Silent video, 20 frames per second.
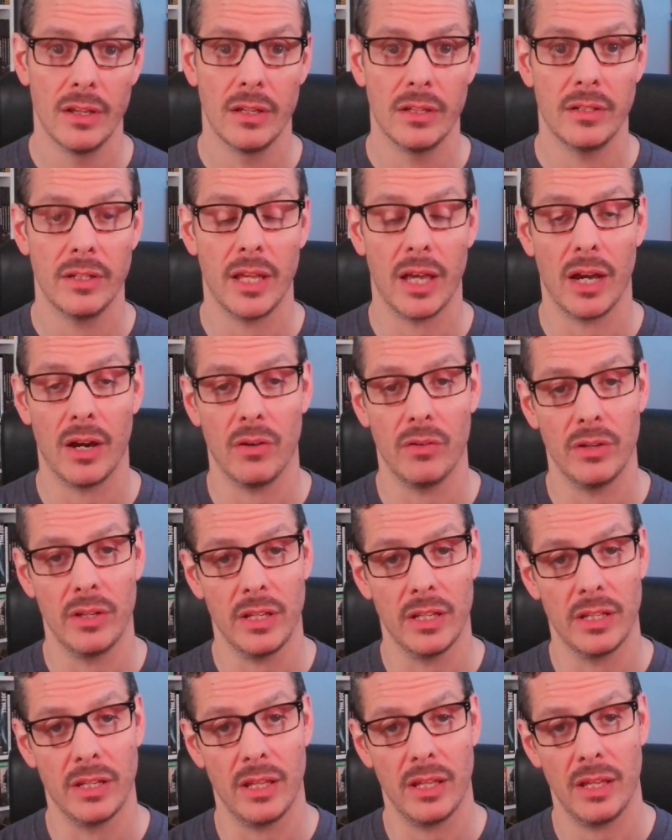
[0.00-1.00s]
Now,
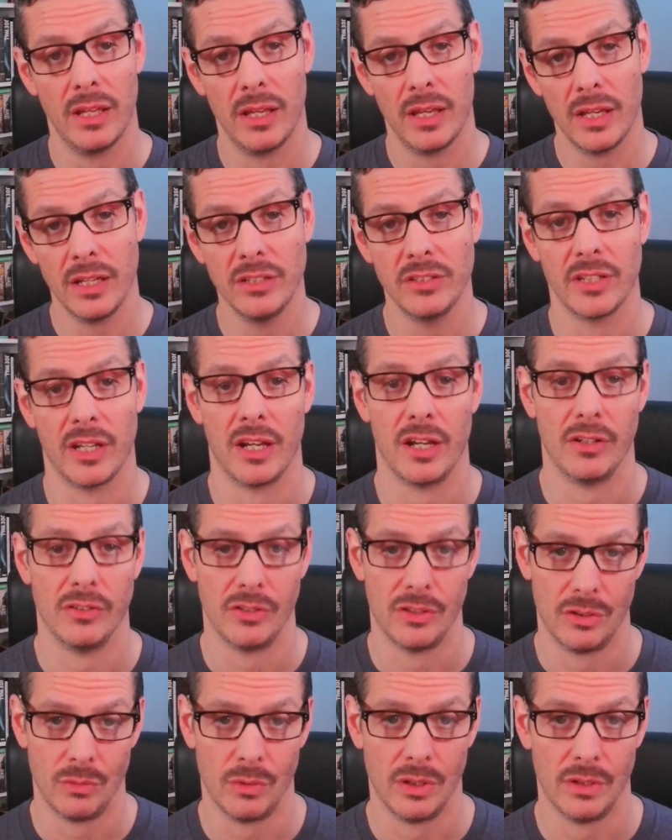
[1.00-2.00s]
in Exiles
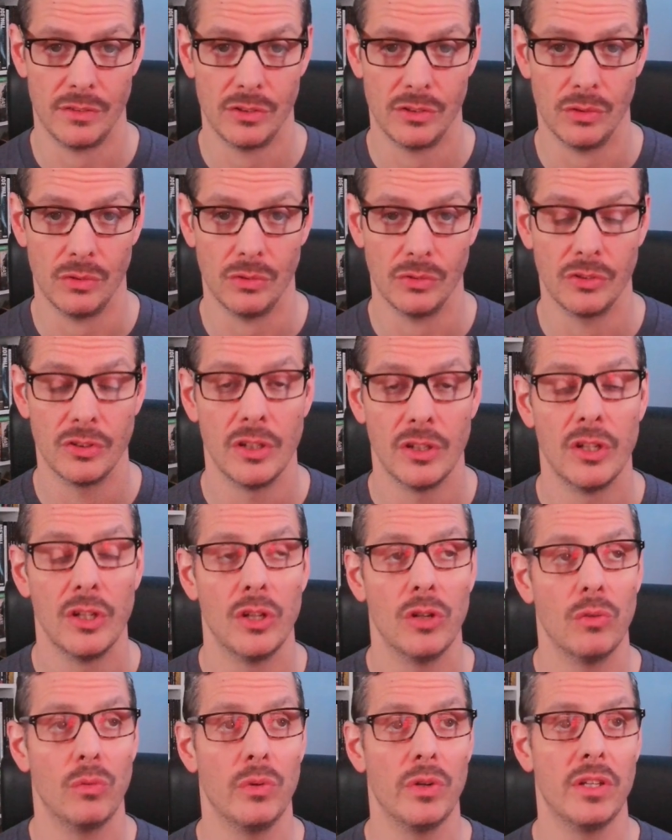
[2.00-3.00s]
at the Well of Souls,
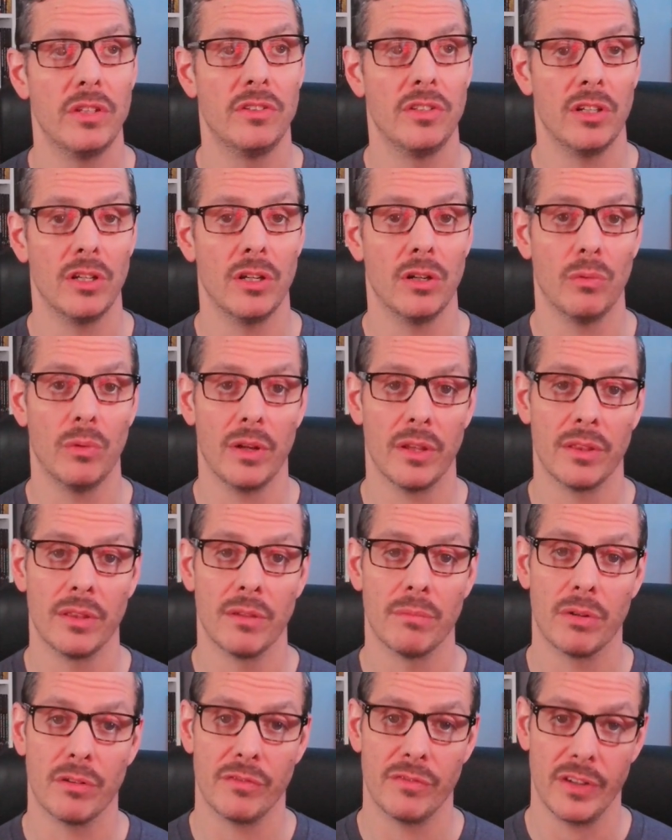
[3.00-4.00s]
we deal with
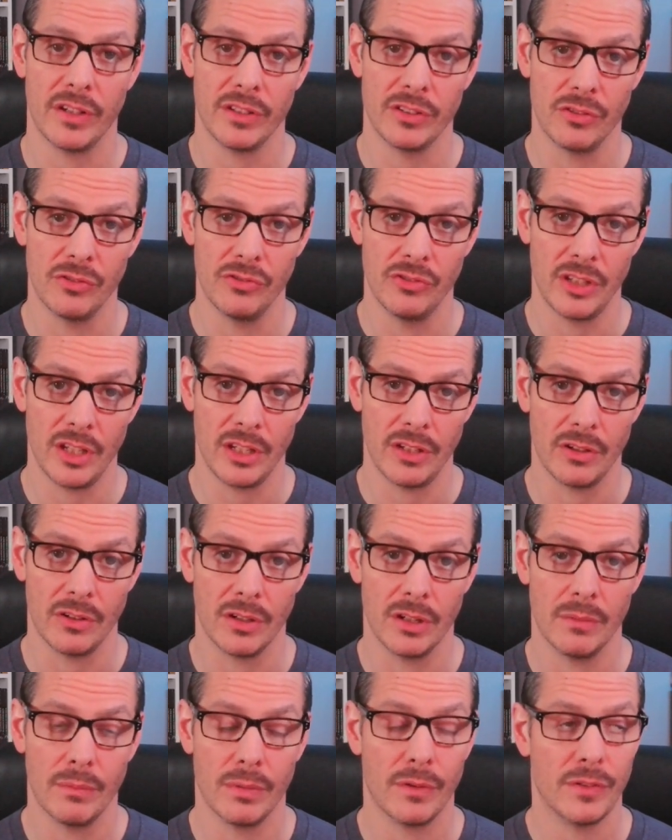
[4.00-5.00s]
Professor
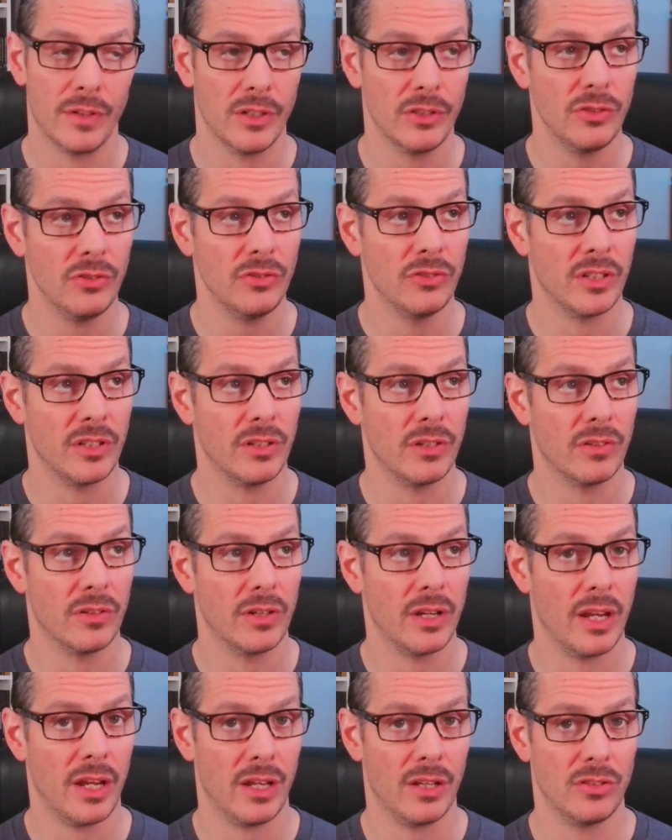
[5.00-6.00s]
Zender. Professor Zender
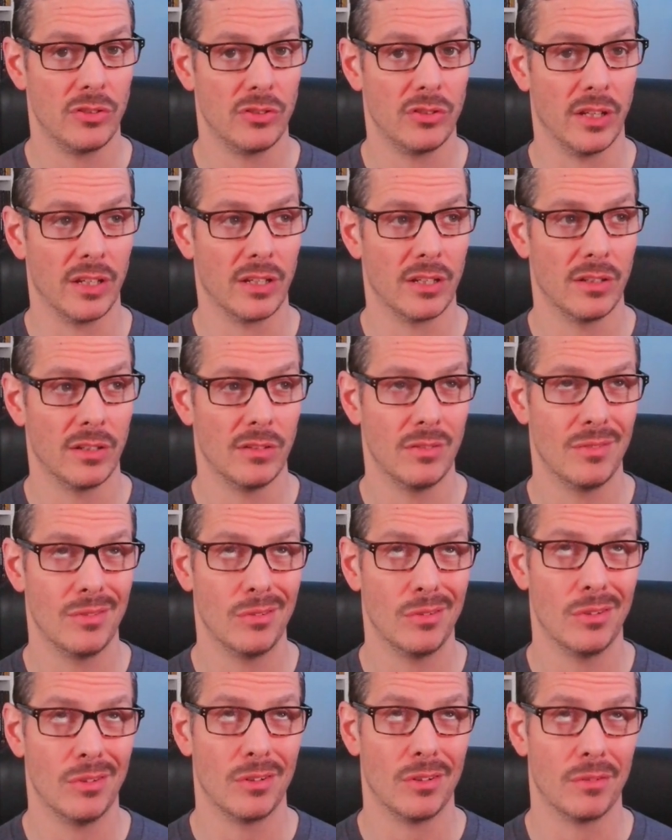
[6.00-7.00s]
has like
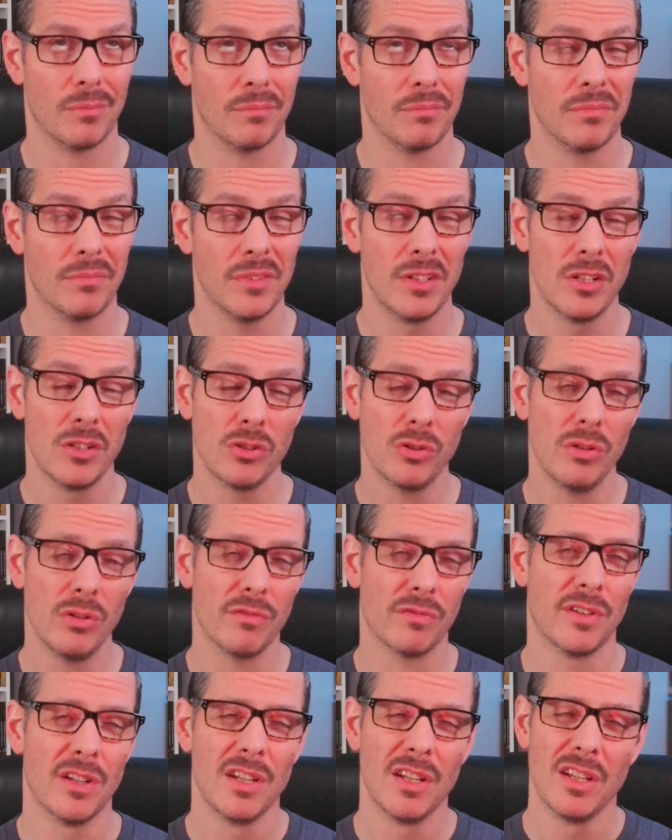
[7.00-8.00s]
um, sort
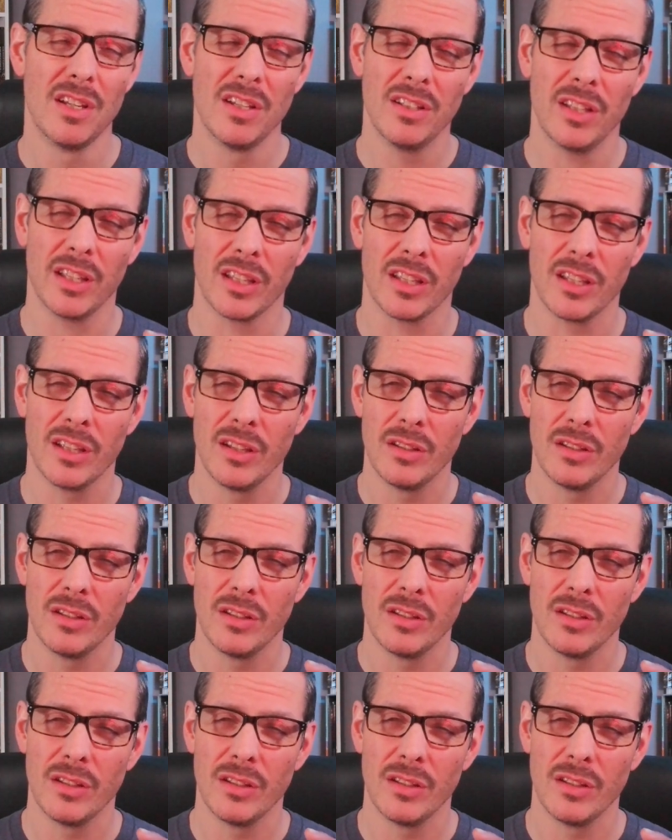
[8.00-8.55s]
of like